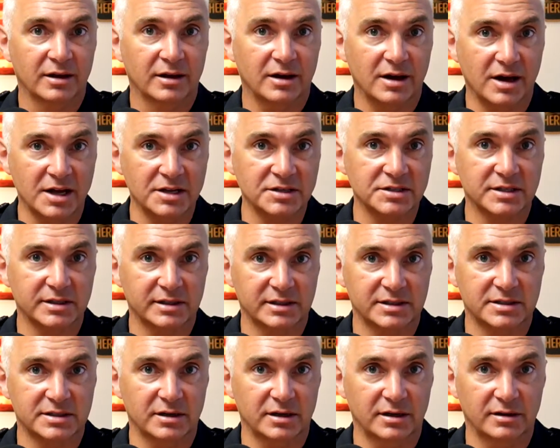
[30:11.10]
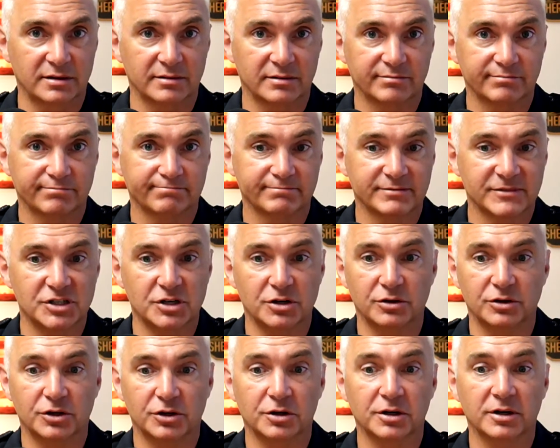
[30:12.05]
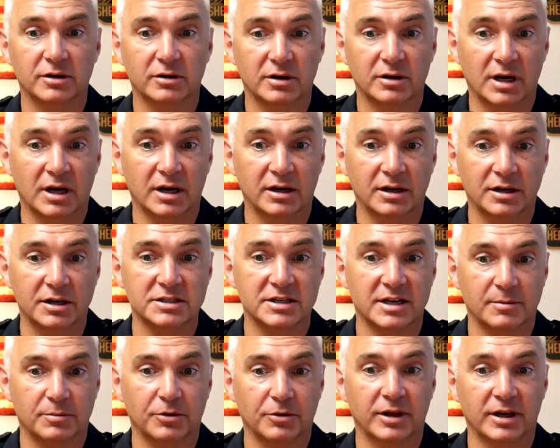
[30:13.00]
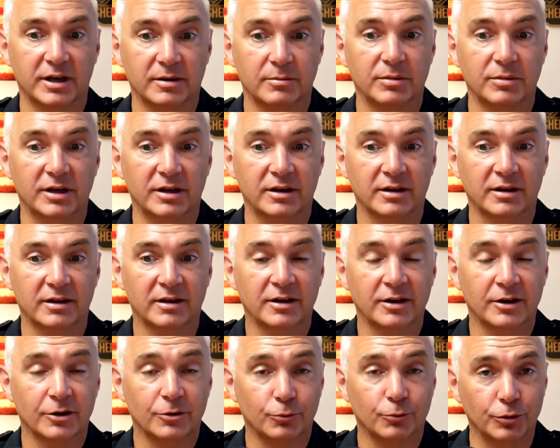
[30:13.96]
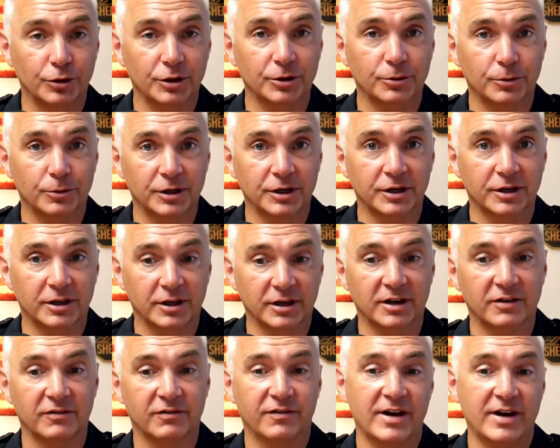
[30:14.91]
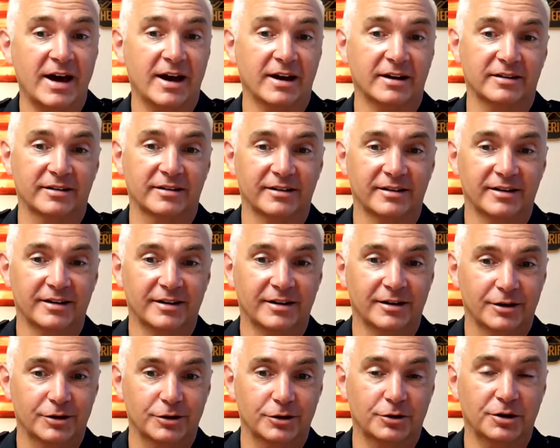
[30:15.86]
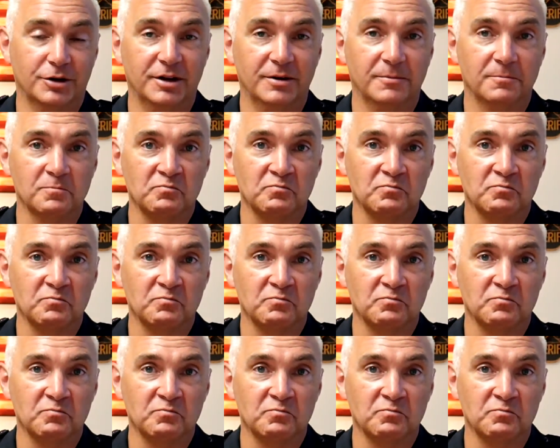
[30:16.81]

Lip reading: unsolicited. So Yuri, a good example. They can be really, really good looking. In fact, Yuri,